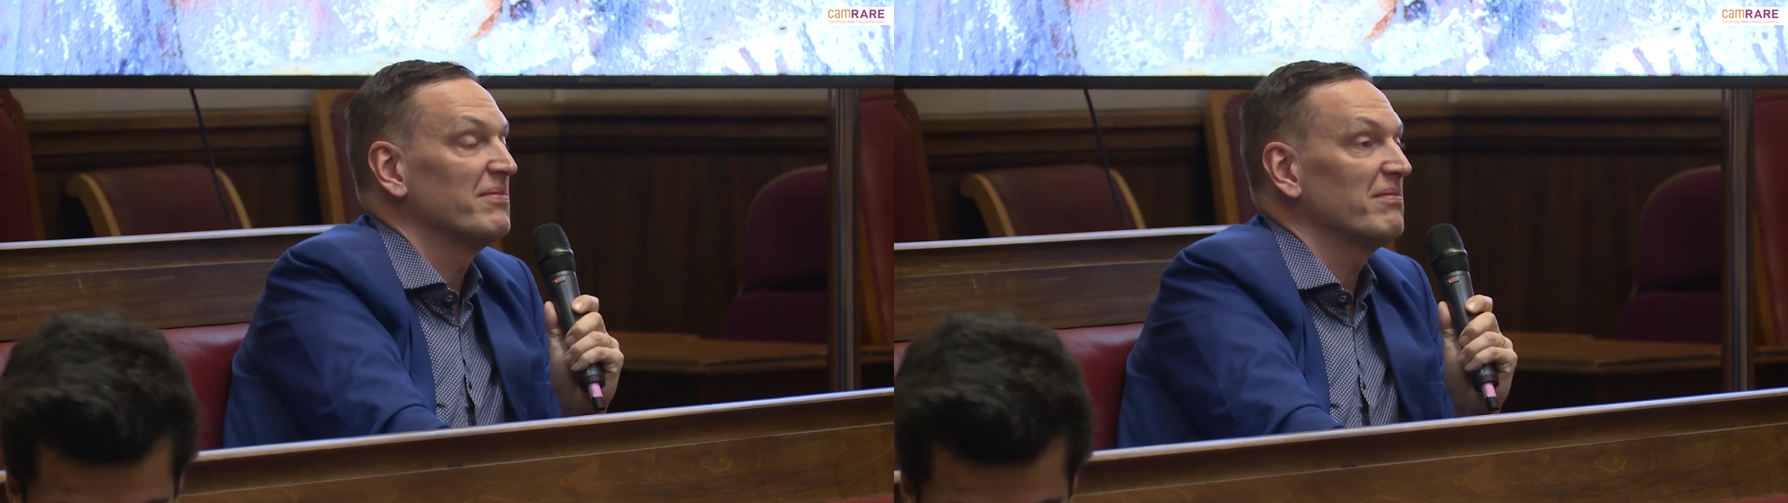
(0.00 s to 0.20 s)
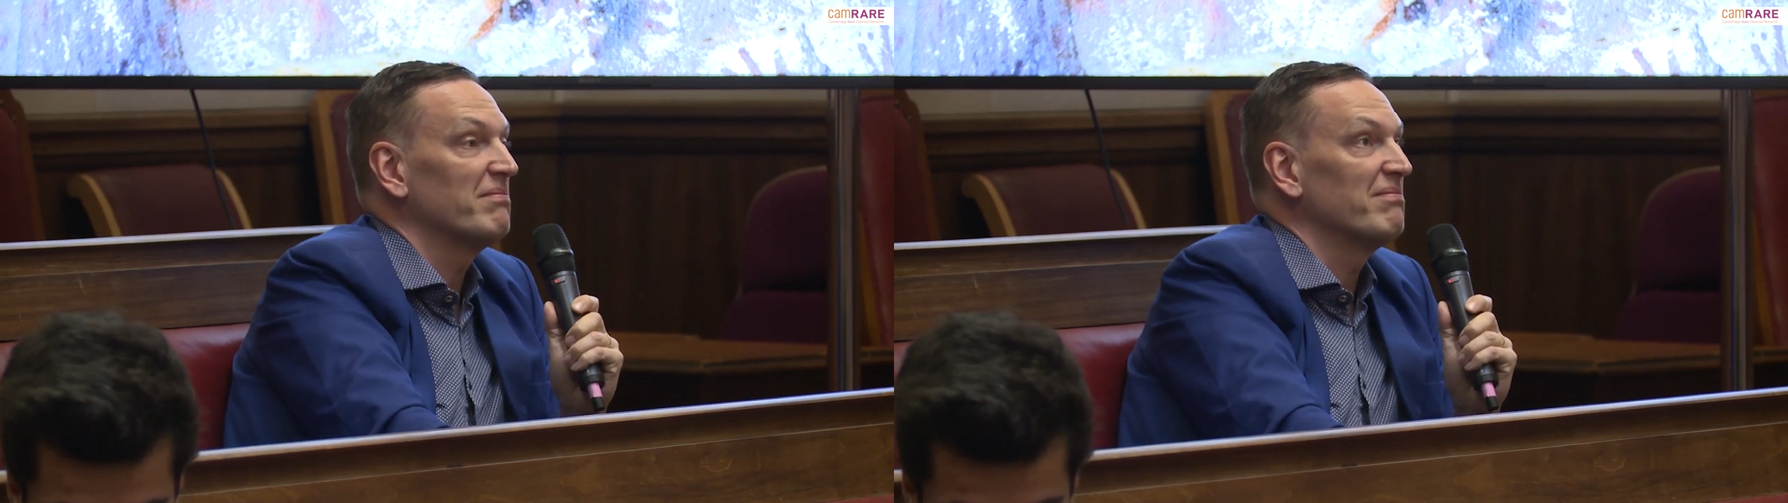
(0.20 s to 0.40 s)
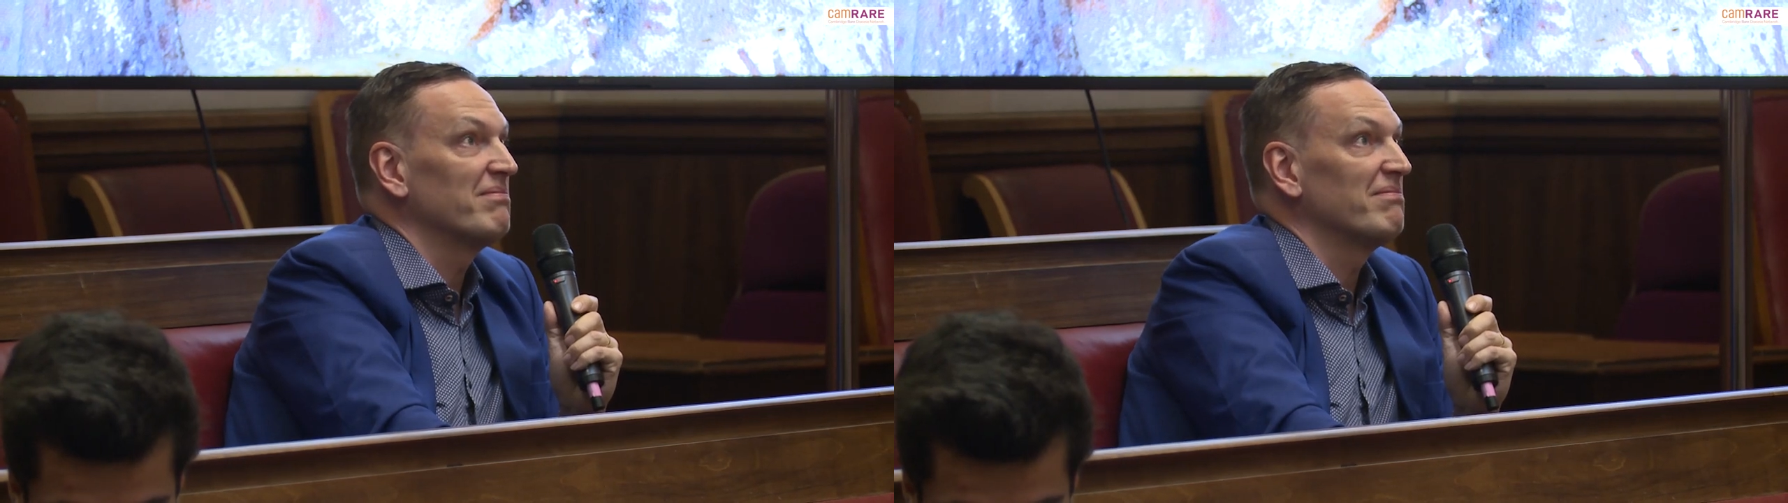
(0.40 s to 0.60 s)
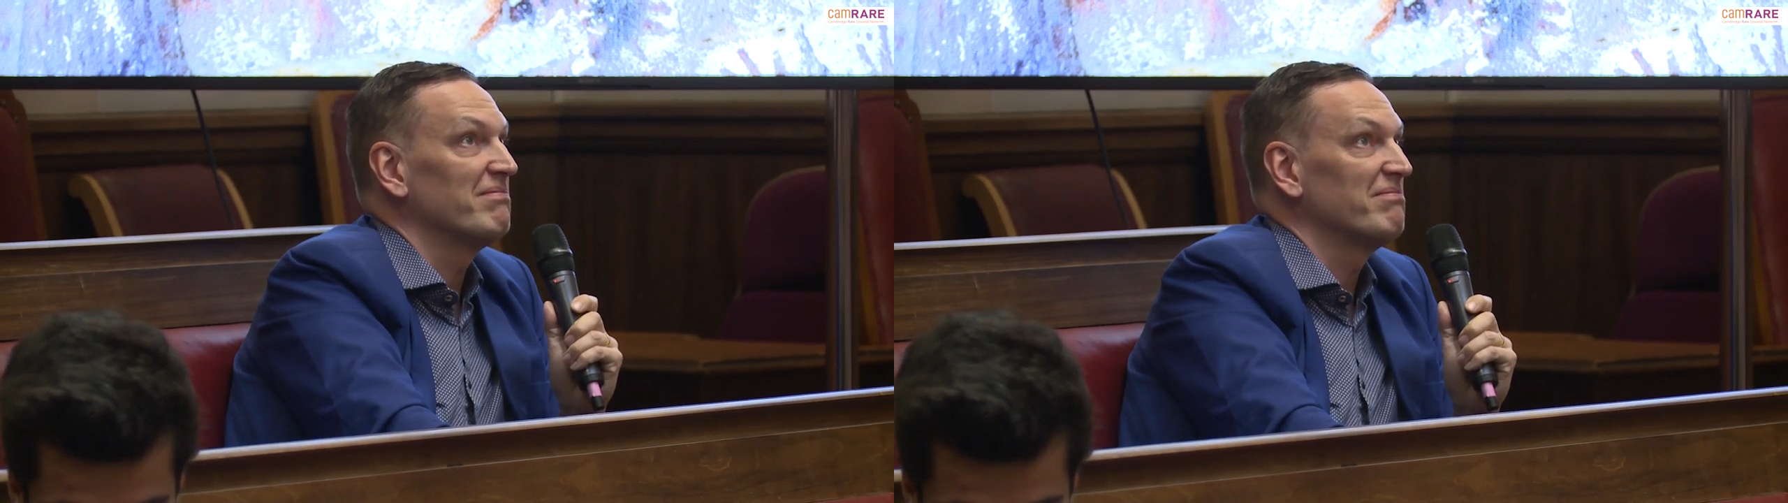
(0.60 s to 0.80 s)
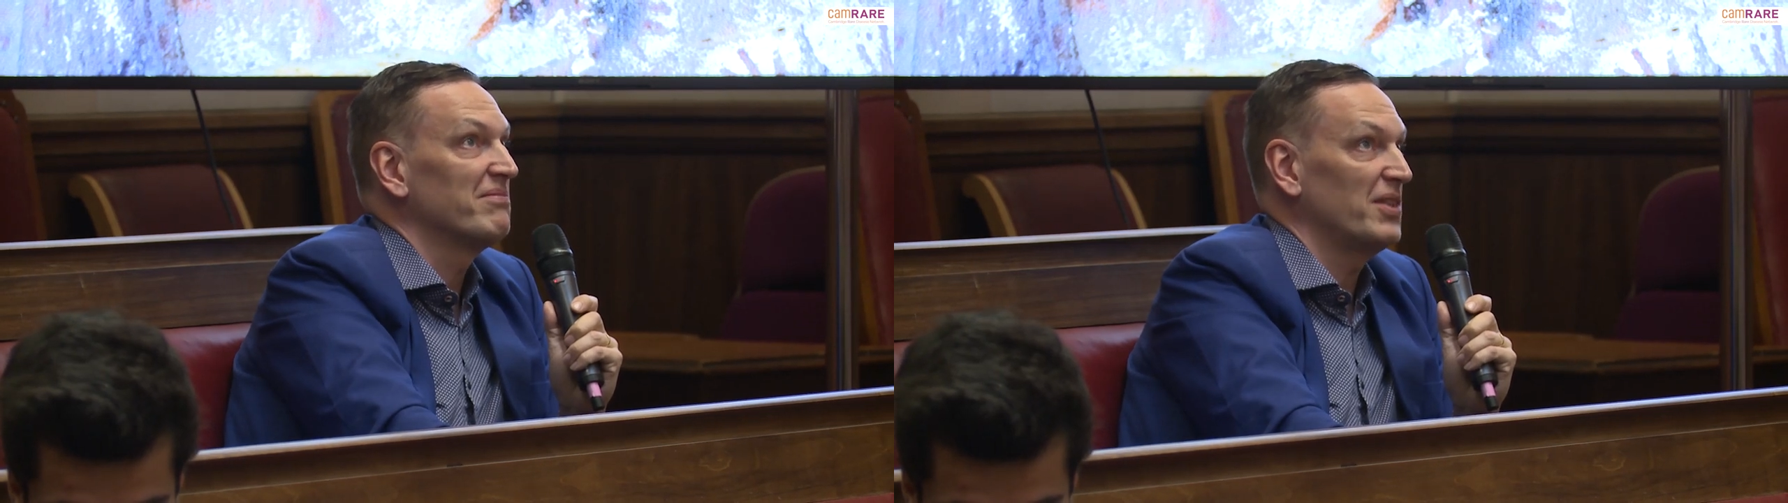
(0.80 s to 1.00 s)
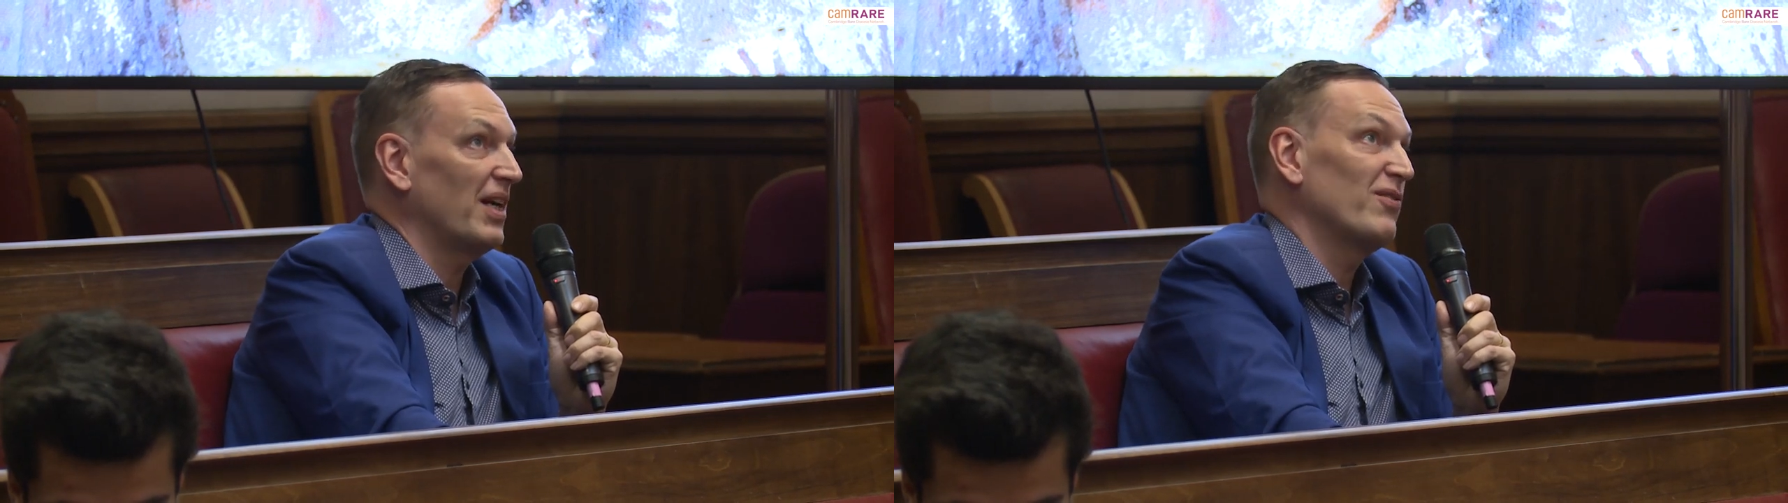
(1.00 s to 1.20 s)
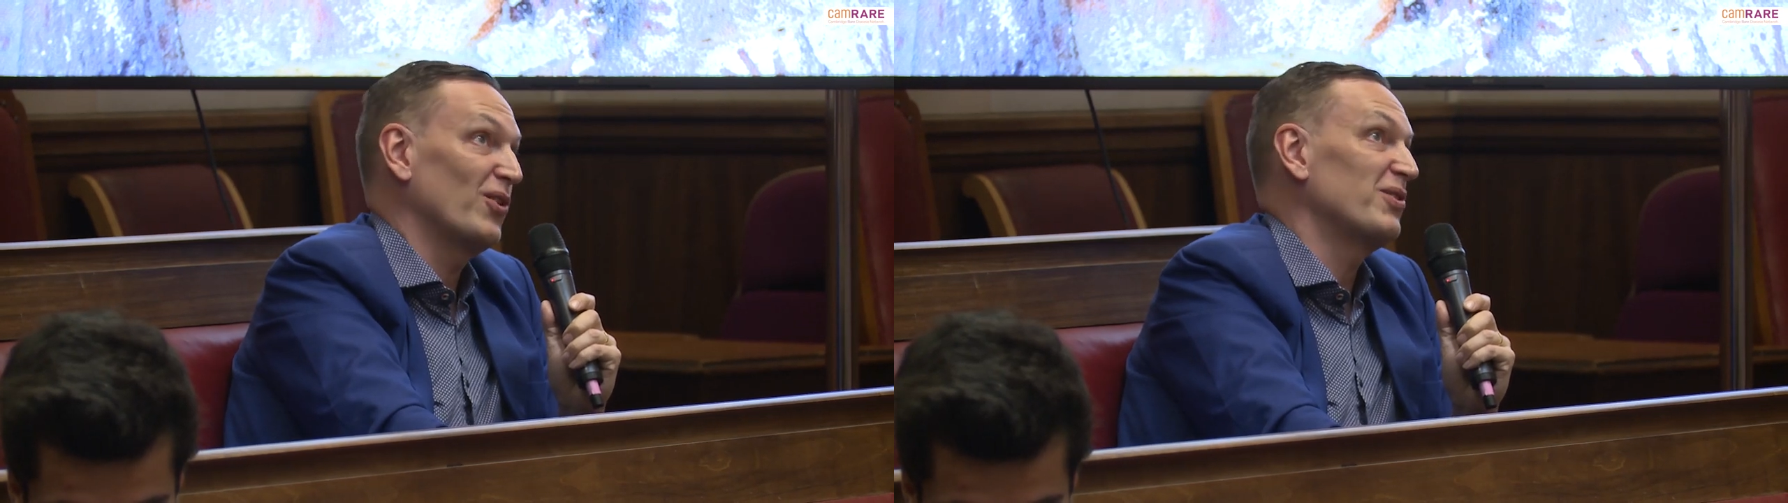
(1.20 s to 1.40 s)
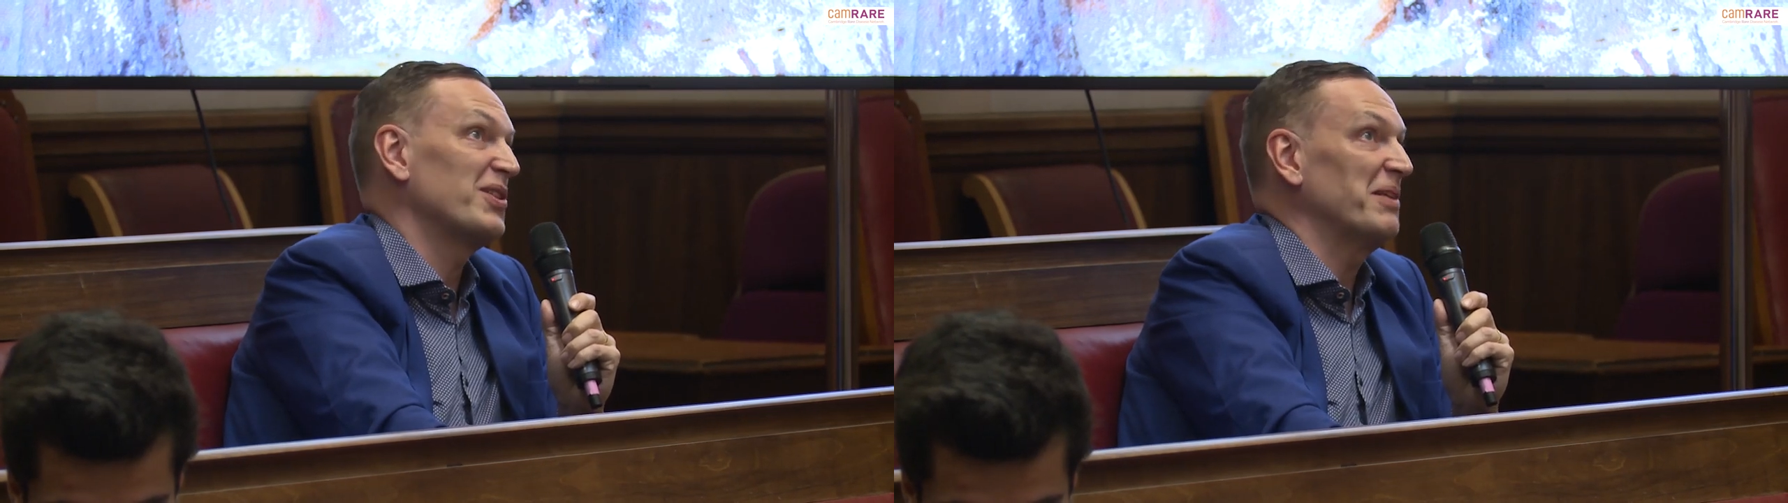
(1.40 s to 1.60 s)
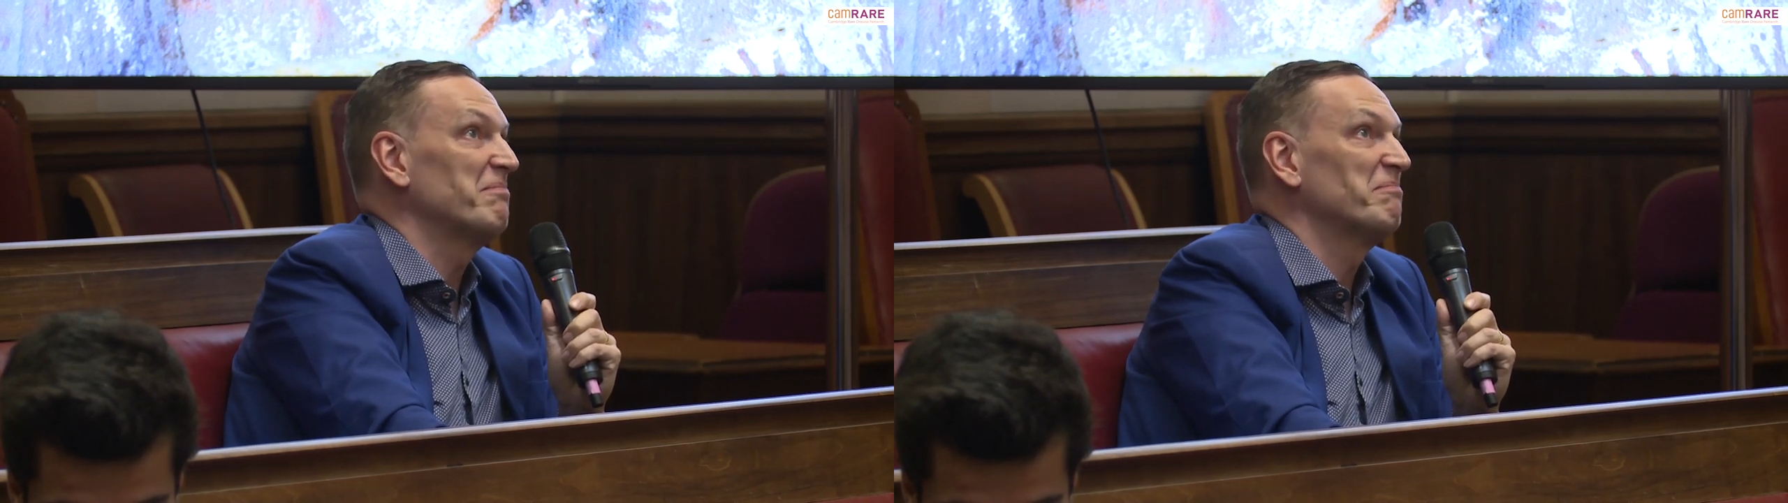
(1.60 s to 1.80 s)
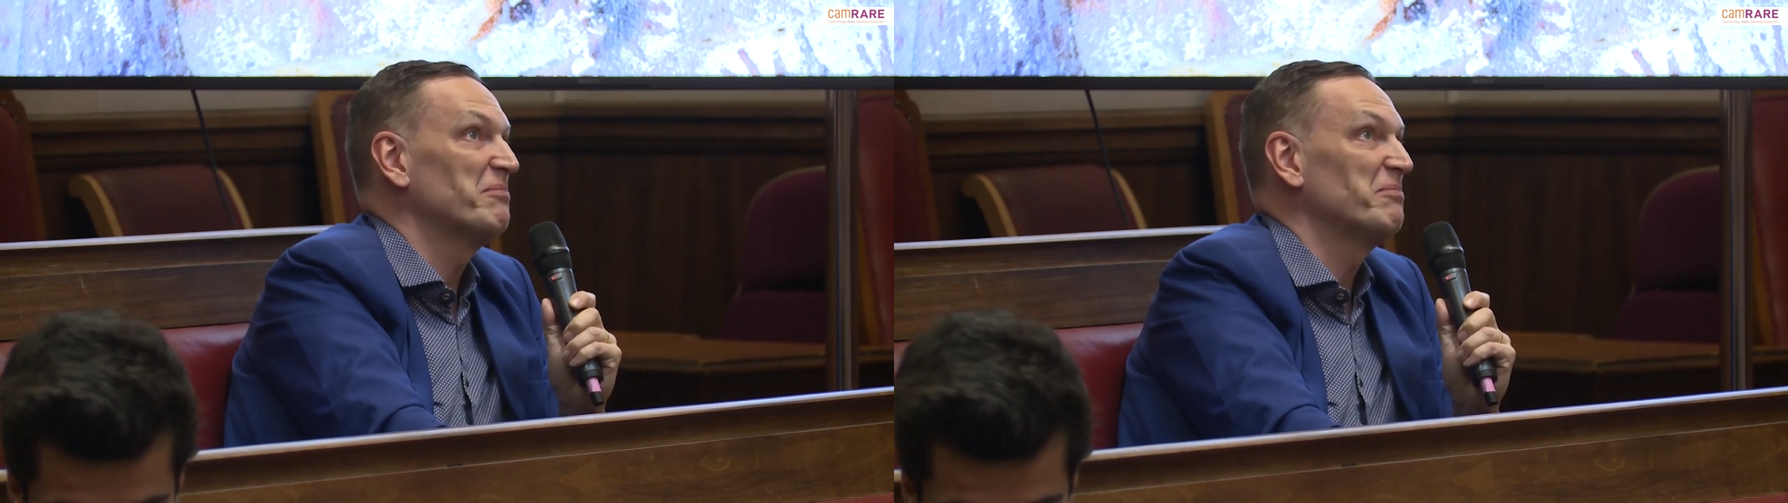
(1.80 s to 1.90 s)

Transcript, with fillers: um, diversity?